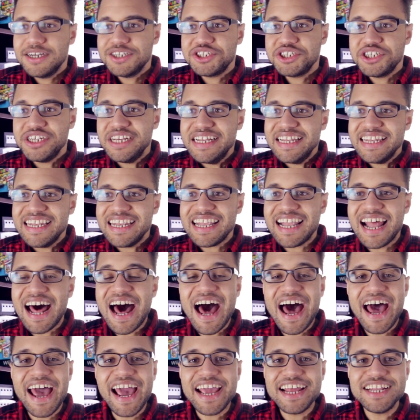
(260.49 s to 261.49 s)
she
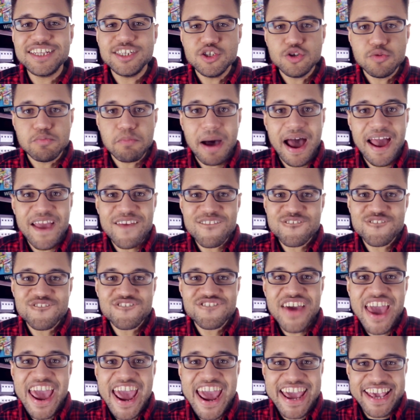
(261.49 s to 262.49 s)
lied to my
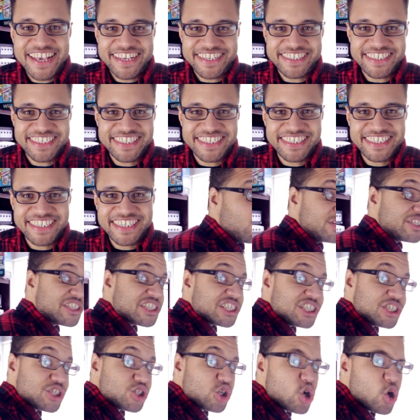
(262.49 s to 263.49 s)
face. When
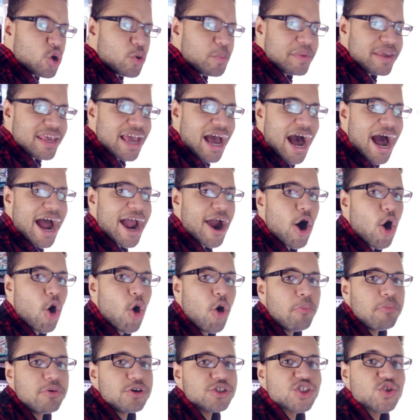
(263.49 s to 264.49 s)
she told me, I
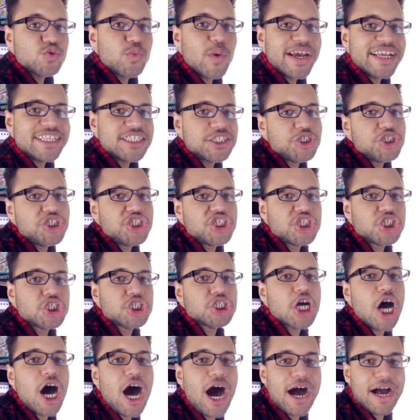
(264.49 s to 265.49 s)
almost went into
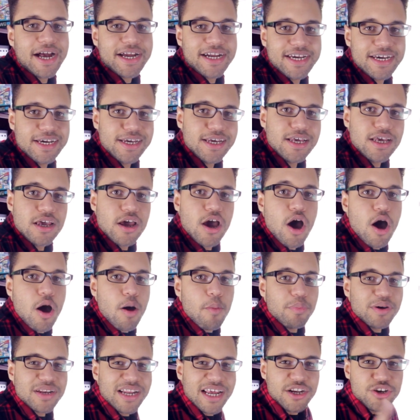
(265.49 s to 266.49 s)
shock.
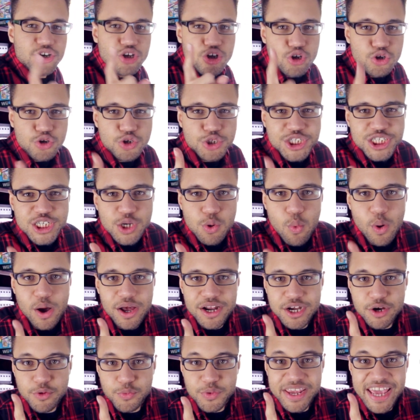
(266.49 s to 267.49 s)
But I knew she
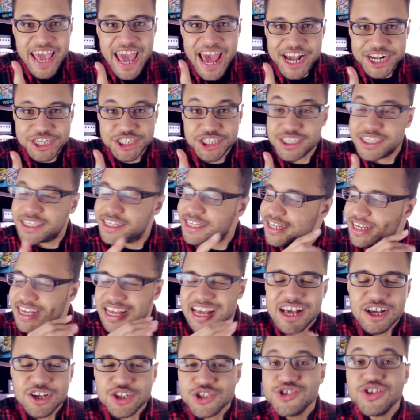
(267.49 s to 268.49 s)
wanted a reaction.
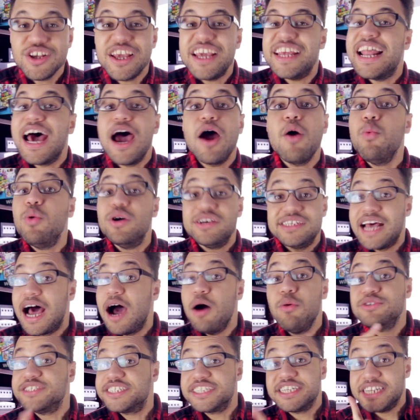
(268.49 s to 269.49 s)
I wasn't
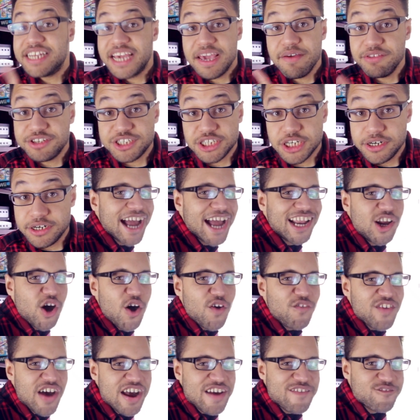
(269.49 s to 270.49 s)
going to give it I
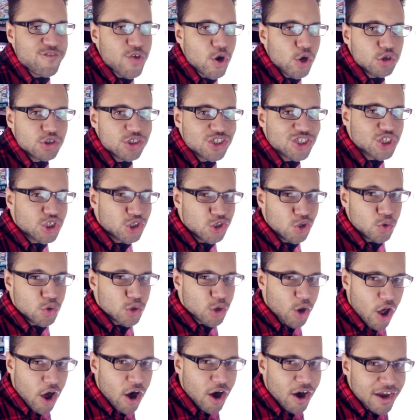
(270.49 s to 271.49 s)
know if I froze too
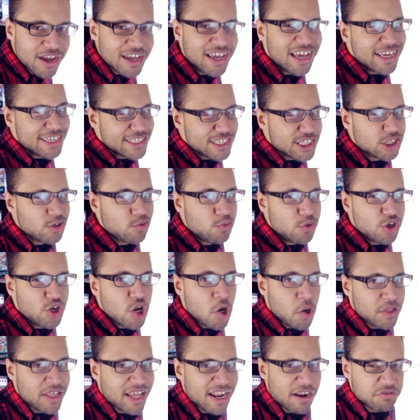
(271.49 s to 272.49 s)
long, she would
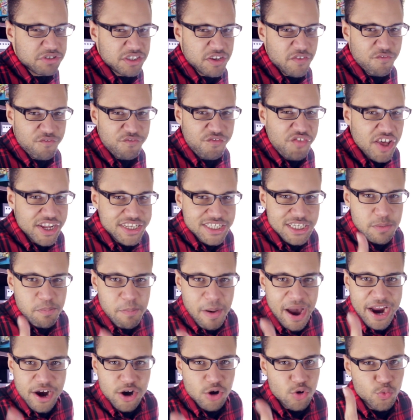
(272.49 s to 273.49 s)
know that I was affected
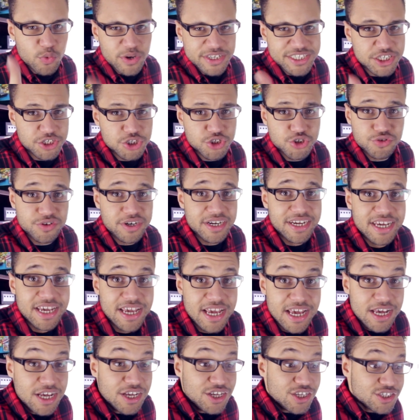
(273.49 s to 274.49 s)
by her wizardry.
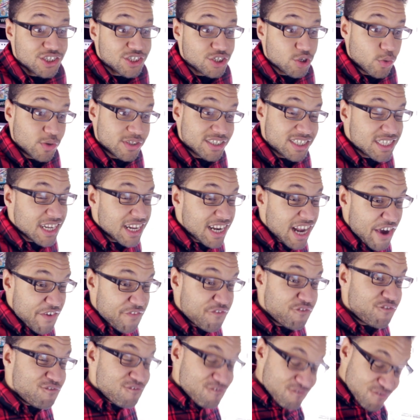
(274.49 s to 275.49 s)
So instead, I
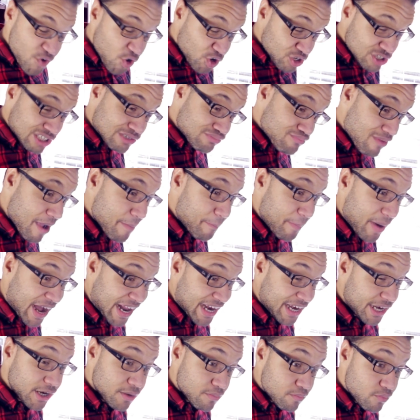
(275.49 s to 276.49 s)
forced my
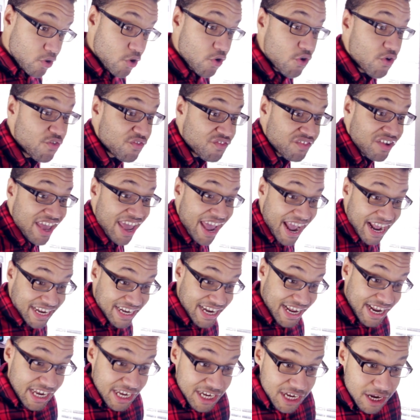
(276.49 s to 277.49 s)
body to move
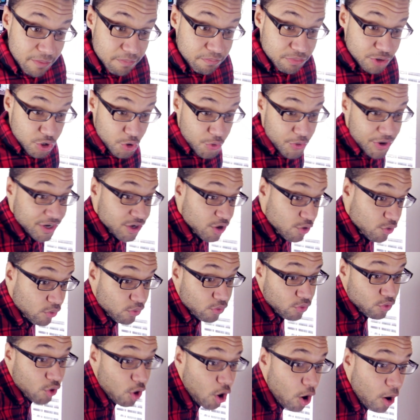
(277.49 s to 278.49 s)
and ended up doing the
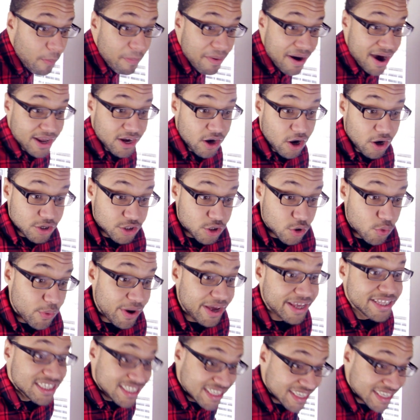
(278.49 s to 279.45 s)
robot on the way